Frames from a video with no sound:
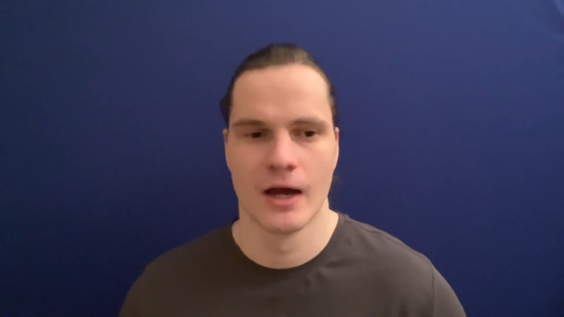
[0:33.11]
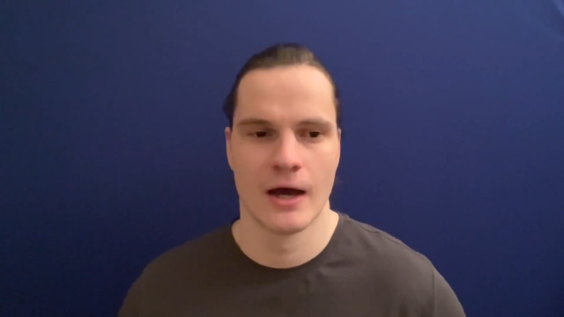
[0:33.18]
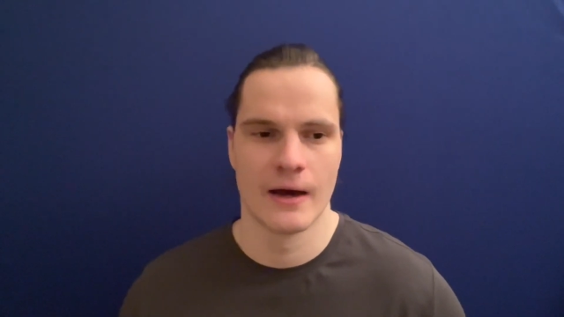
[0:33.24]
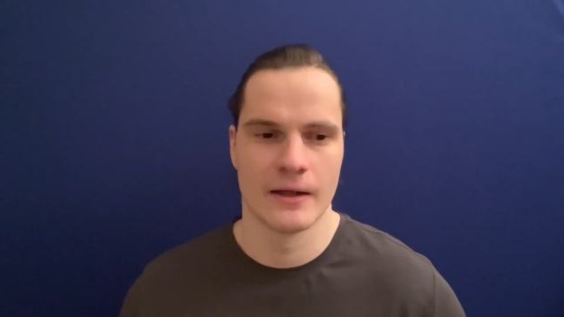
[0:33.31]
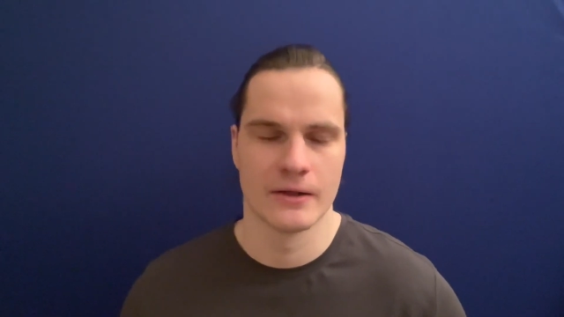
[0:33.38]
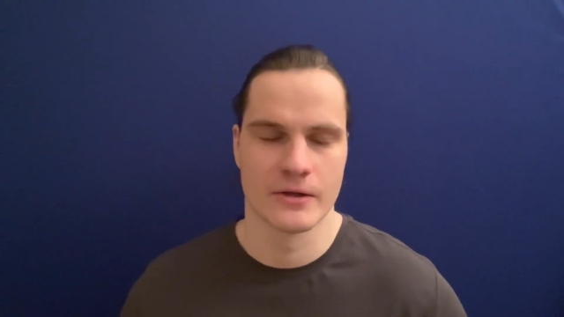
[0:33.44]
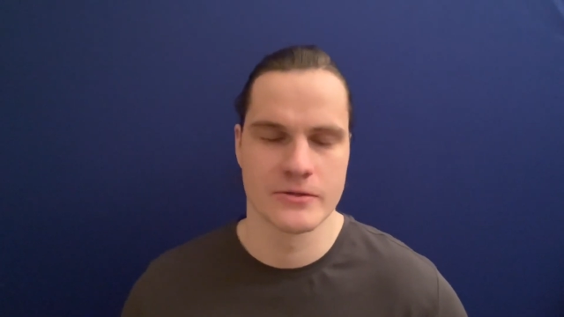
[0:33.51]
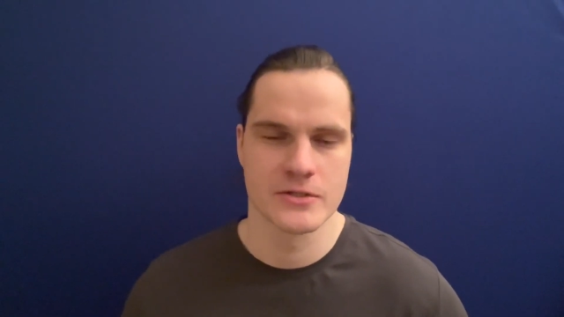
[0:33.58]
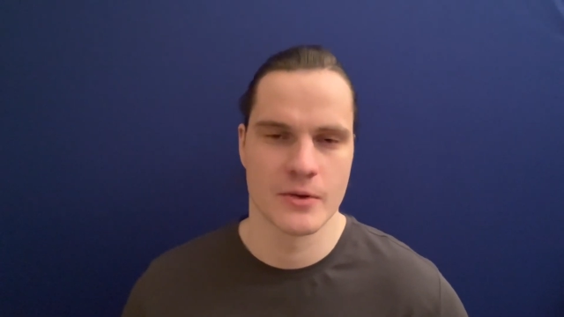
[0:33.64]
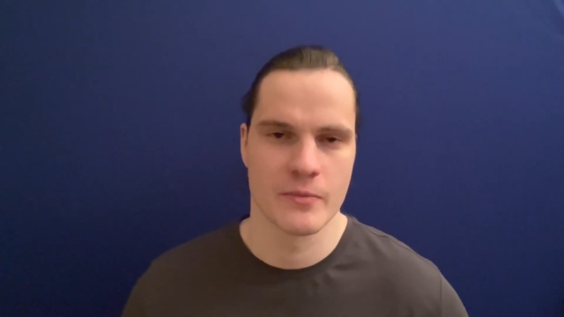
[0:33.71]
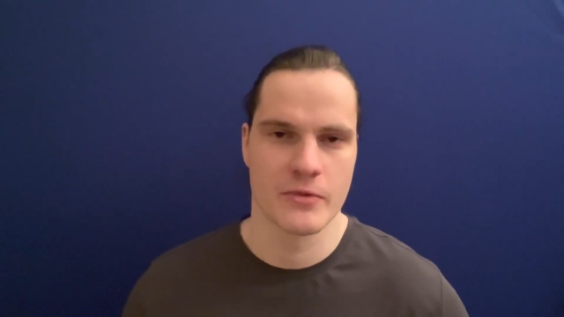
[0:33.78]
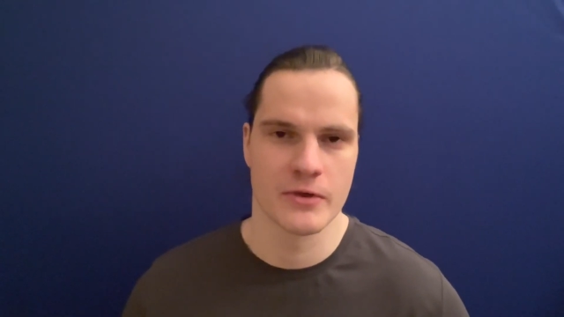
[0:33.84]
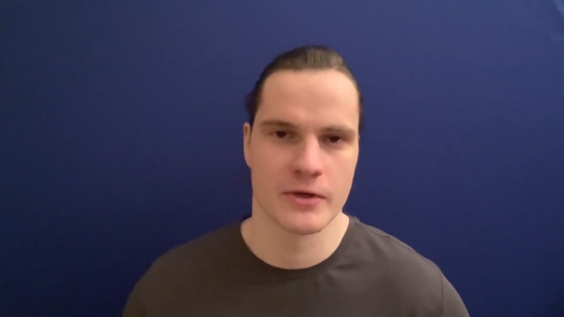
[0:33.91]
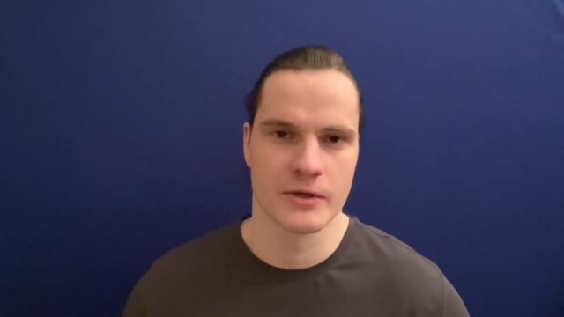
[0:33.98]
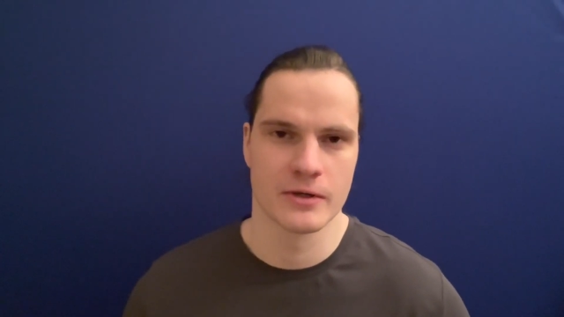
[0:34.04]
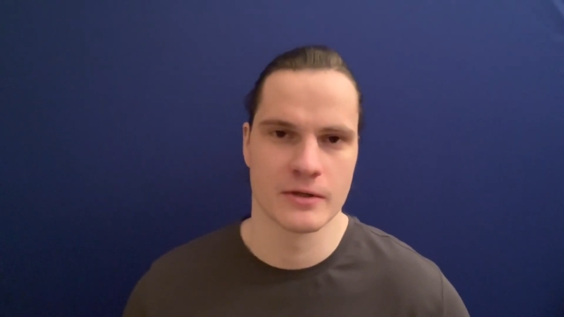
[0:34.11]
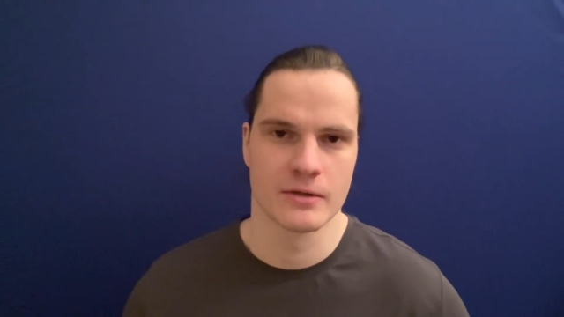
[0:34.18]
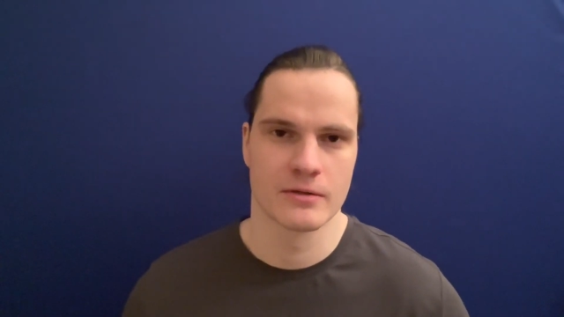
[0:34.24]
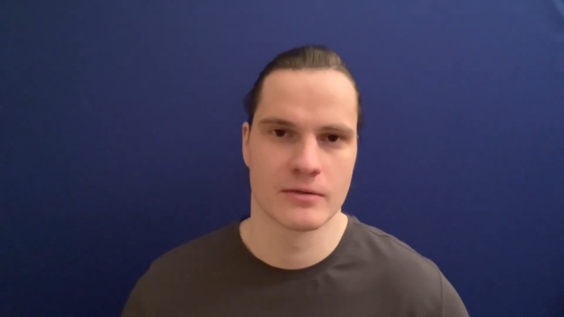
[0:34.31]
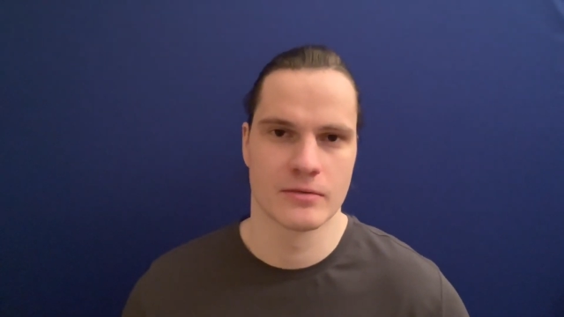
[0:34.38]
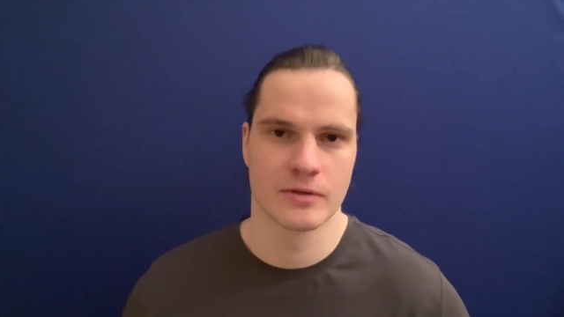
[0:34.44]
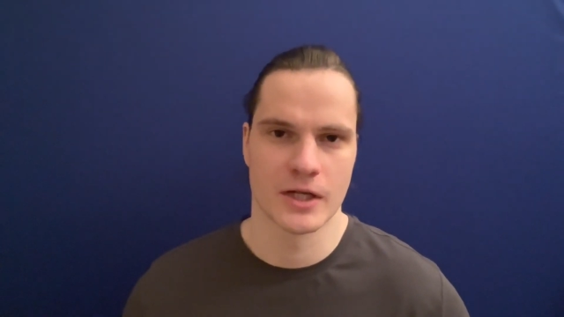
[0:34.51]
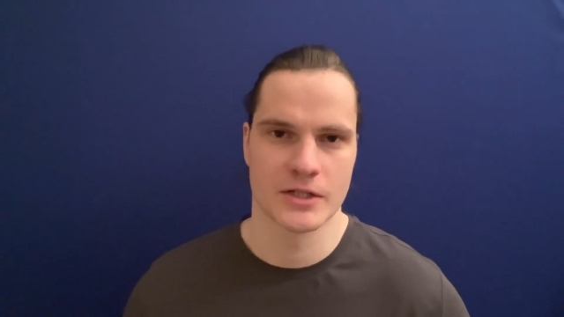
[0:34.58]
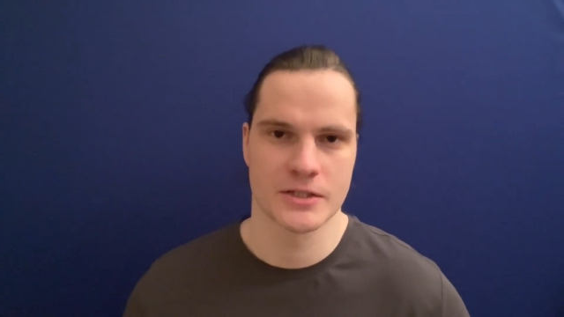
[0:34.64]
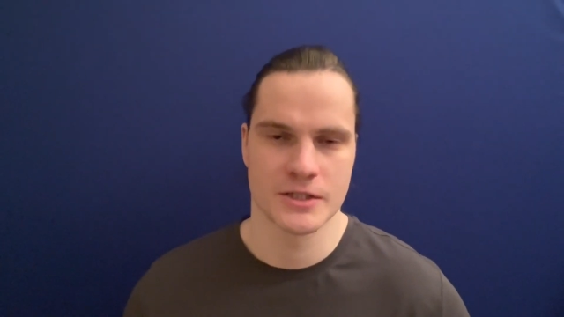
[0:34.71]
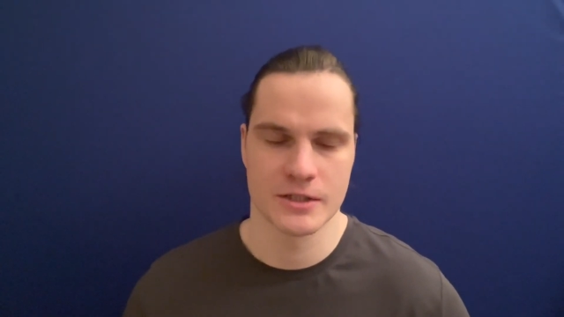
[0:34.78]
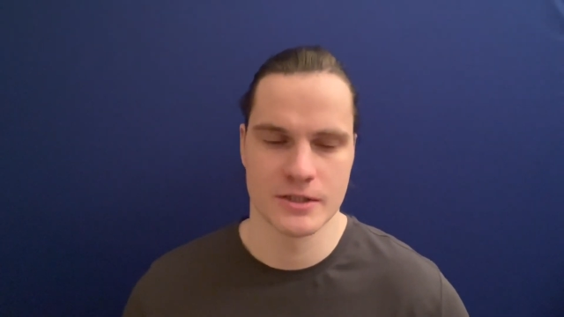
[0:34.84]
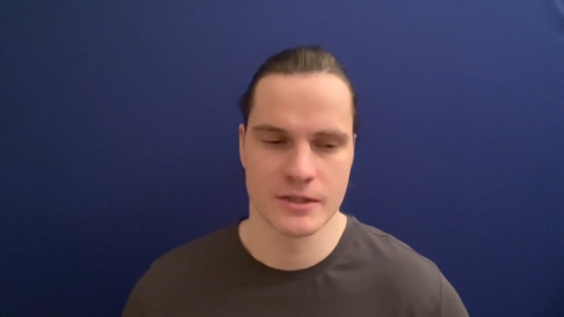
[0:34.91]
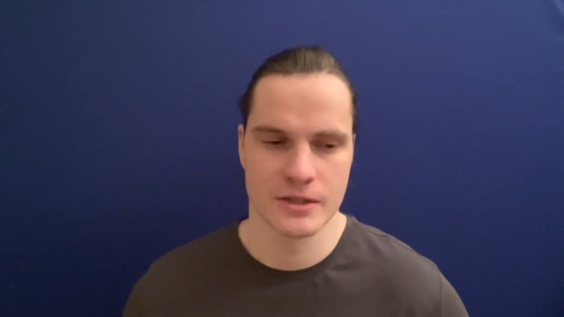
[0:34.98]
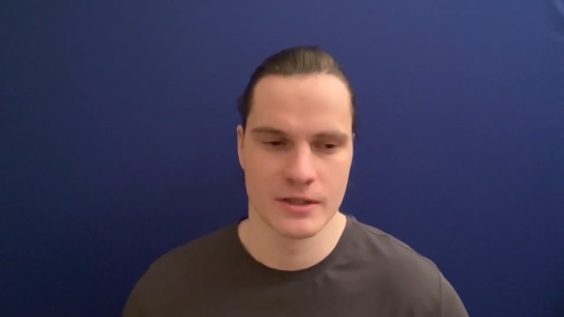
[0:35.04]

and not something flashy,